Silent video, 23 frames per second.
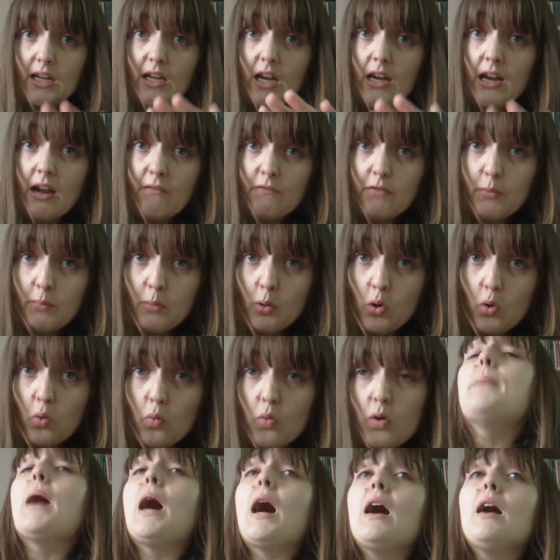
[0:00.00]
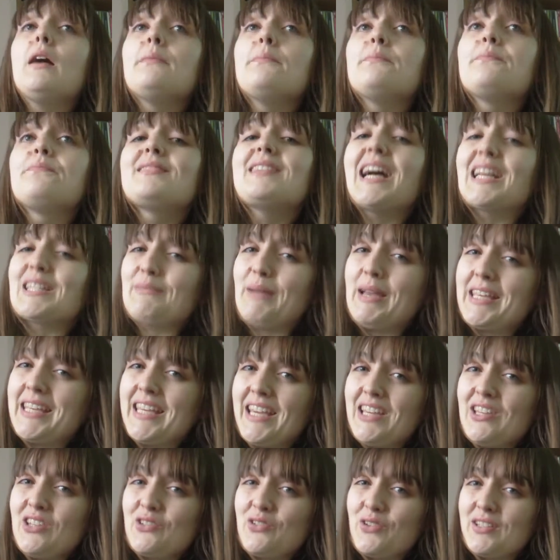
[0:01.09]
and I love them all. But does make
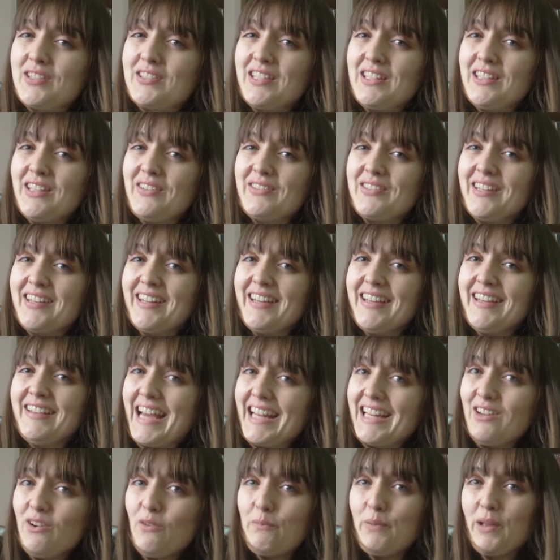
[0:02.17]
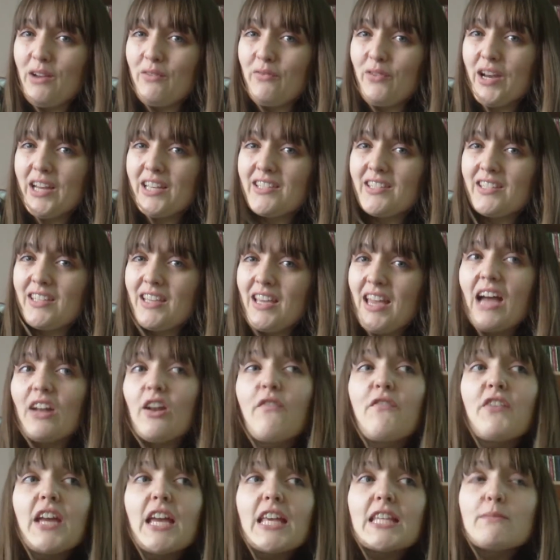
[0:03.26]
it interesting though, doesn't it? A little bit of risk. And
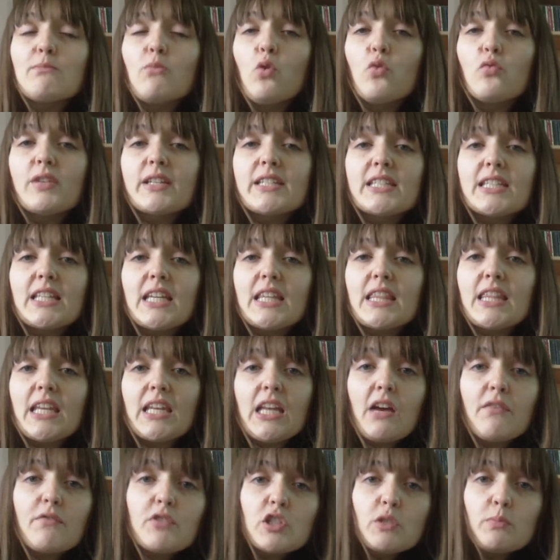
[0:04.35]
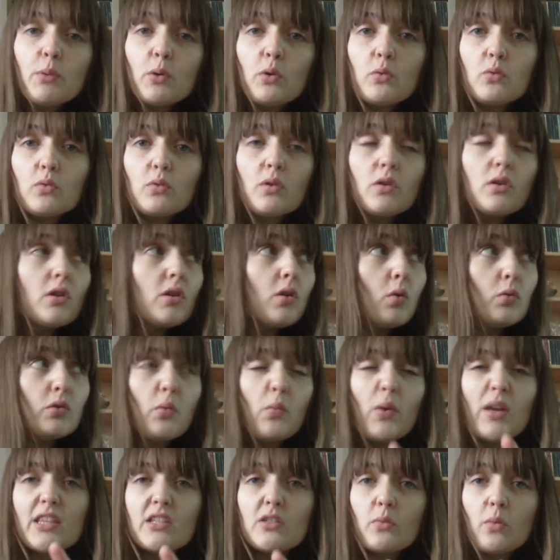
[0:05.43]
I think it's more risky than any other sport, or the
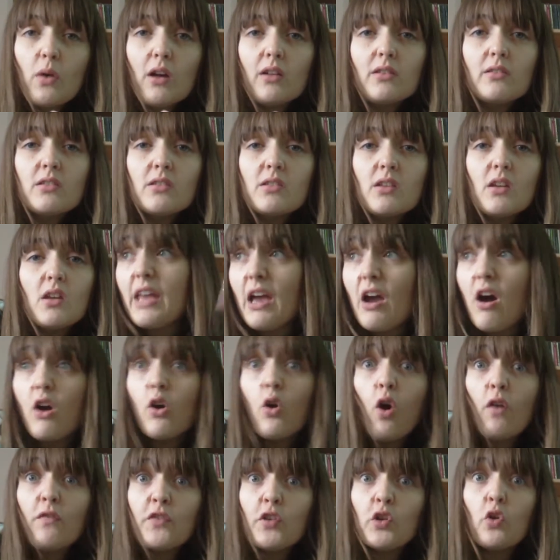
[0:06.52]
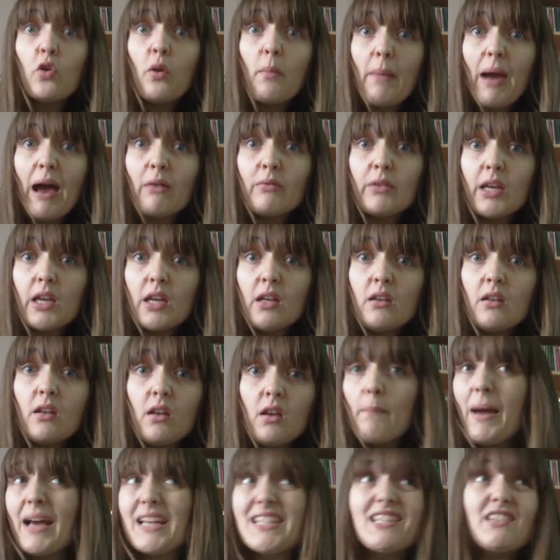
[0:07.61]
winter ones. They are often on a mountain,
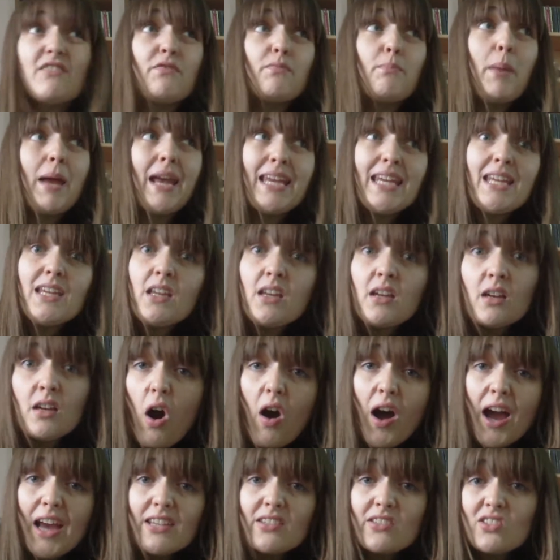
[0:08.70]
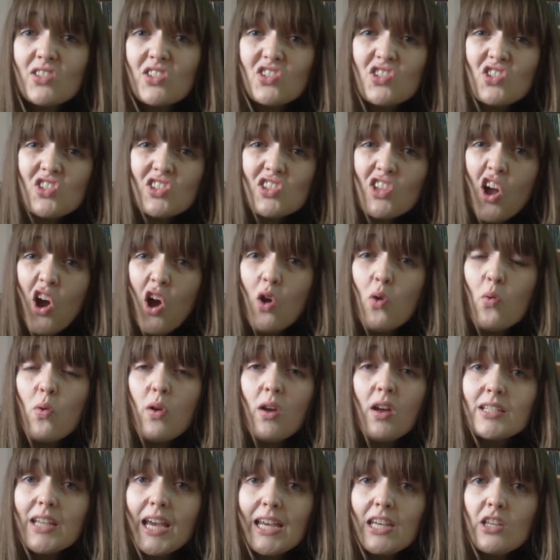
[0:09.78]
massive peak, ice,
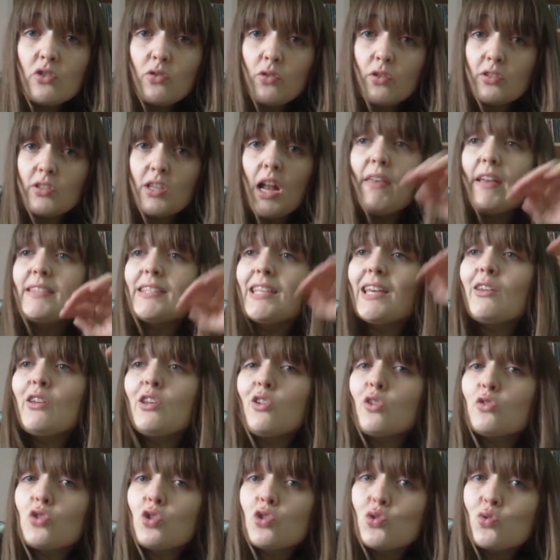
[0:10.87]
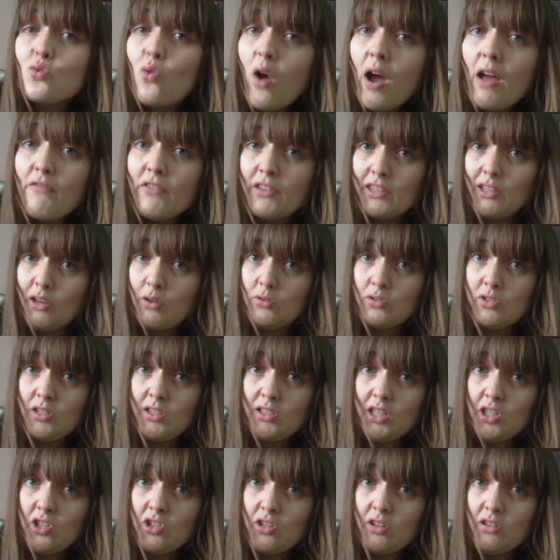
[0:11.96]
snow, dangerous. They tell you not to drive in those
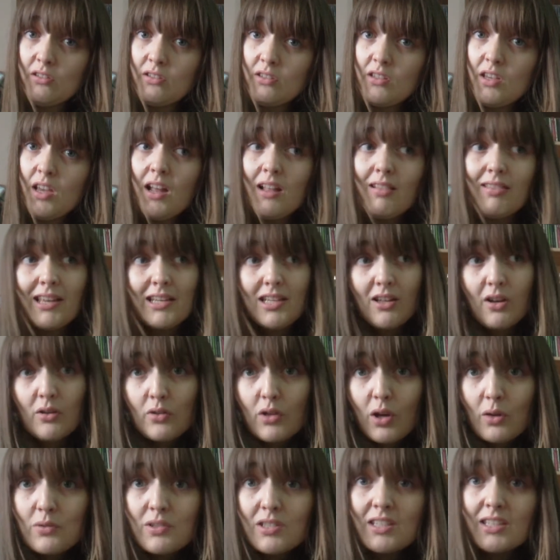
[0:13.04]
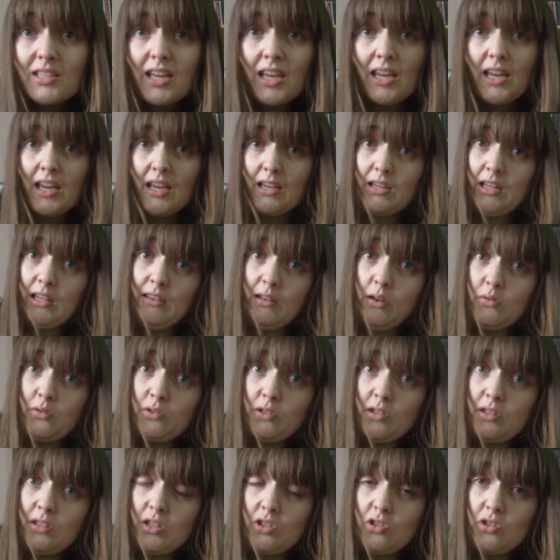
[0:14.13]
conditions, let alone go skiing in those
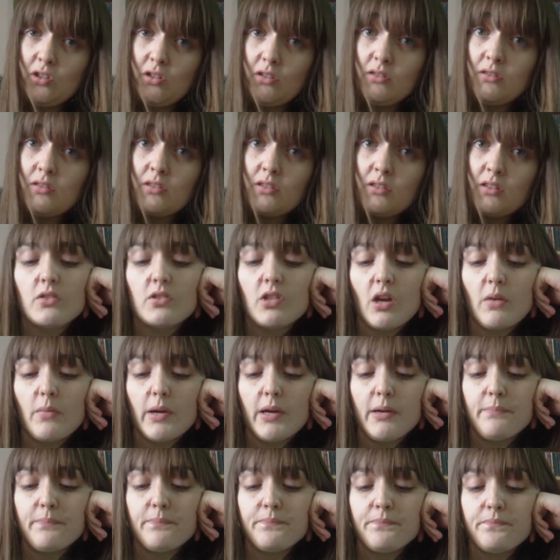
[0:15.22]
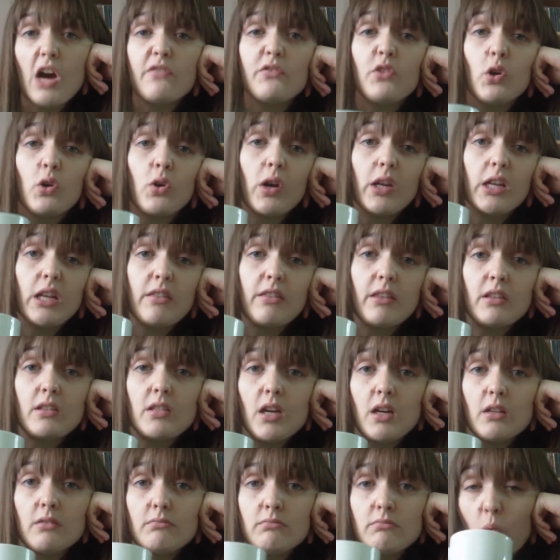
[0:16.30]
conditions. So I've not got anything
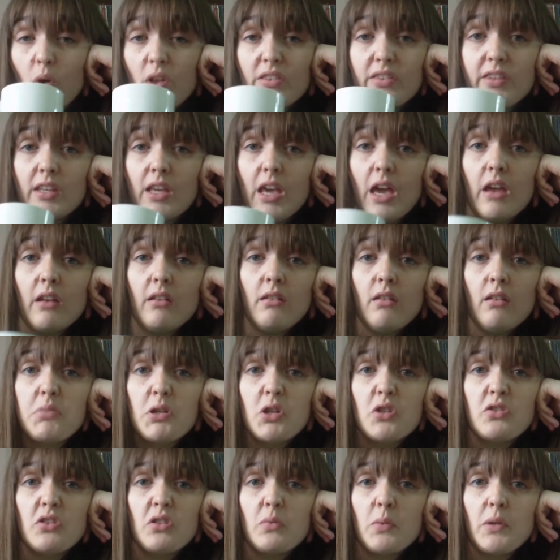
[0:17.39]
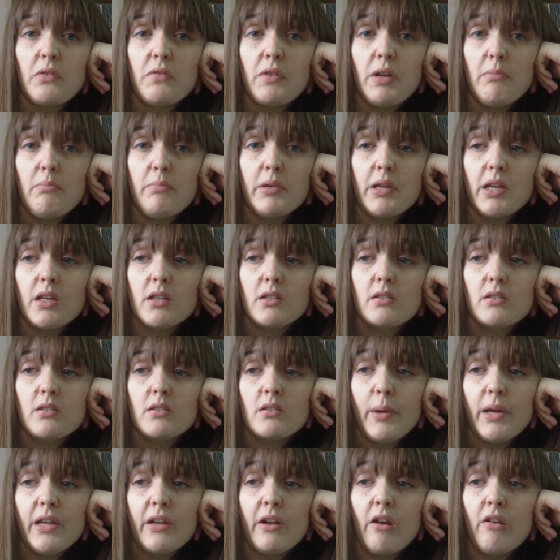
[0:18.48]
done, once again, because of the Winter Olympics.
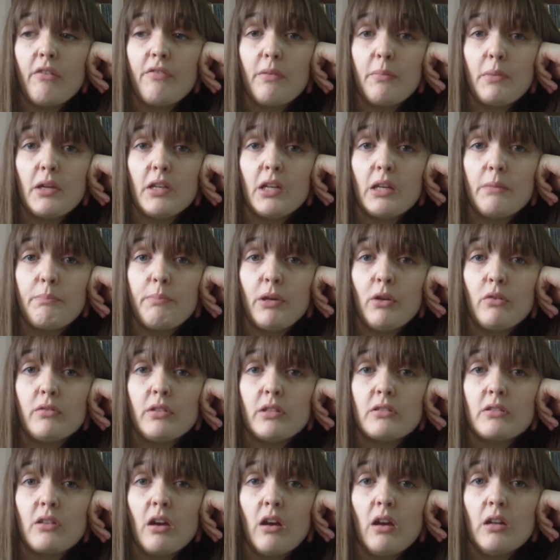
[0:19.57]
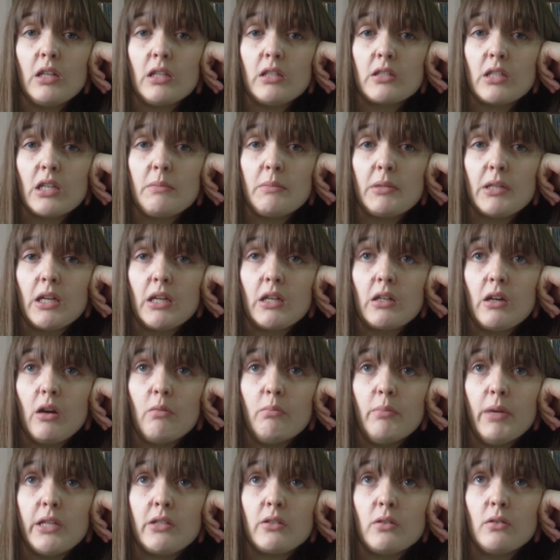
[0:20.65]
But you know, if I'm gonna be on this curling team and get a gold
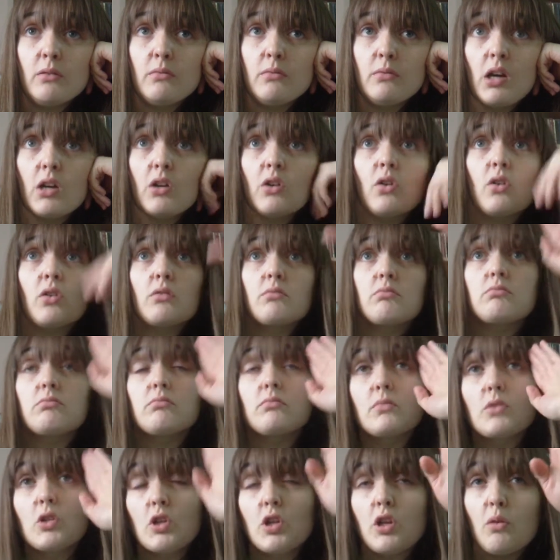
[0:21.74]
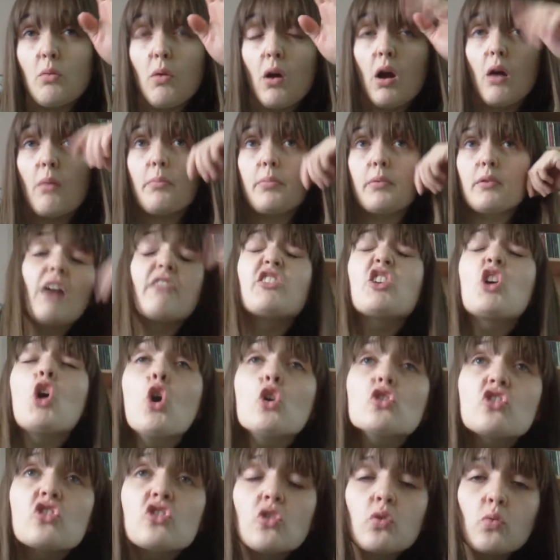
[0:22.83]
medal, I've got to clue up. I've
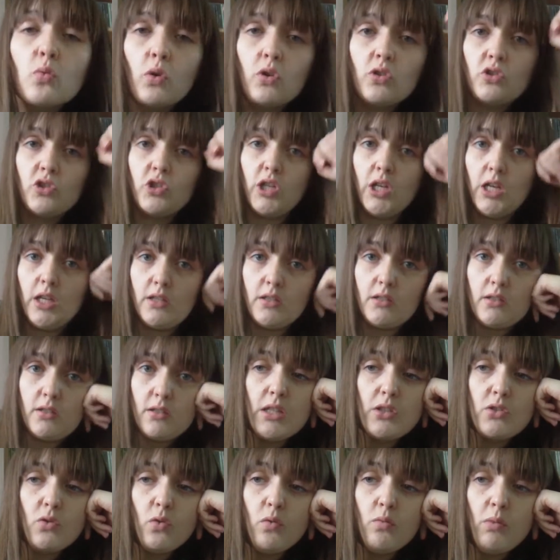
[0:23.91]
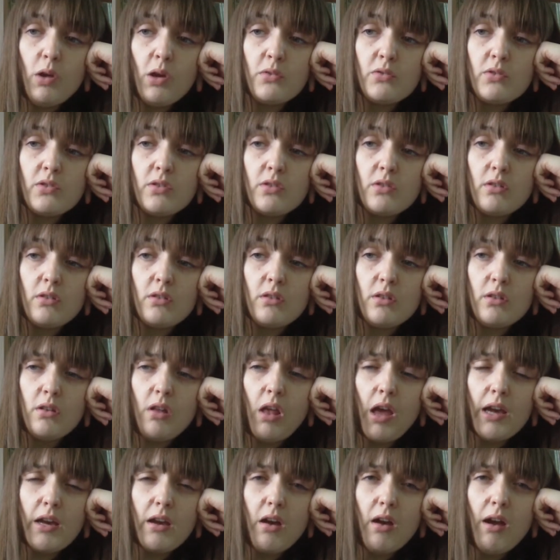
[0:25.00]
got to watch it. It's almost
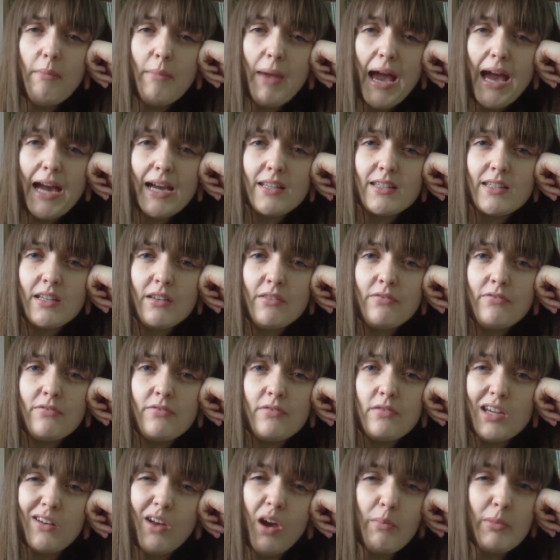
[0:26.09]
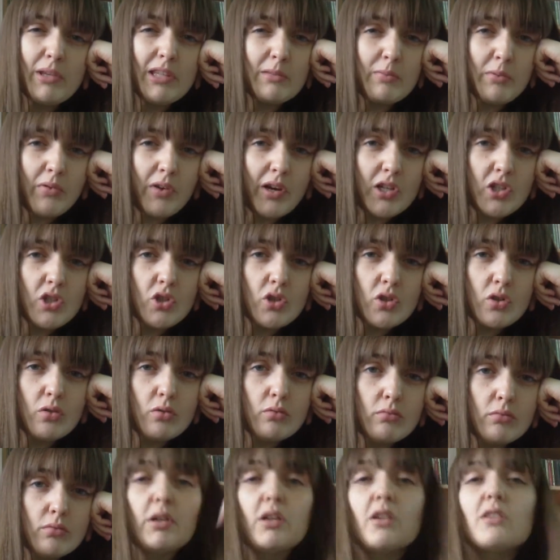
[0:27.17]
like I'm active and I'm
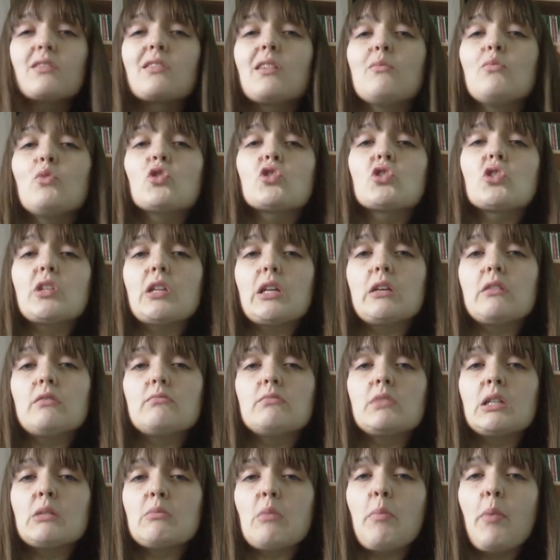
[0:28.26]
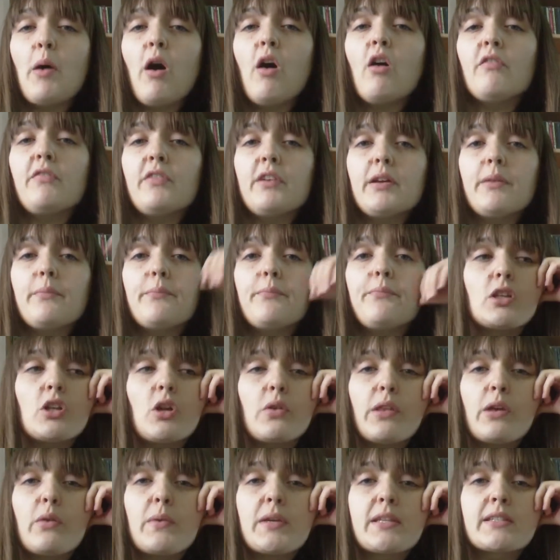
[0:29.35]
inspirational because I'm watching it and I'm a part of it. You know,
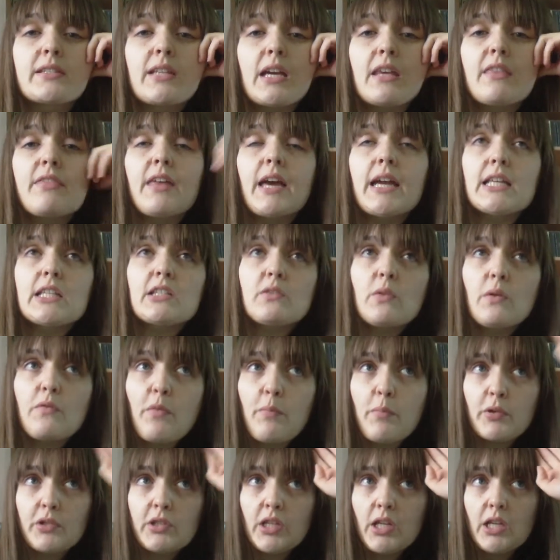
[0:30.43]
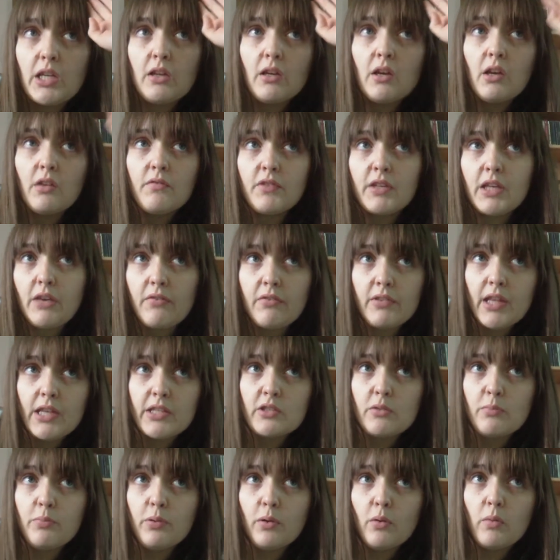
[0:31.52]
they always say thanks to everybody for giving their
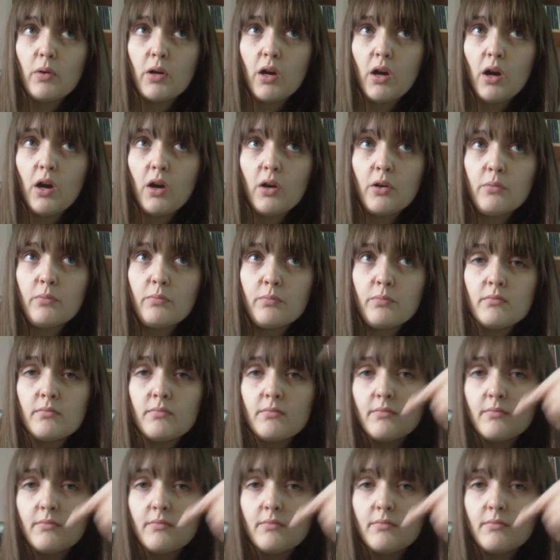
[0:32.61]
support at home.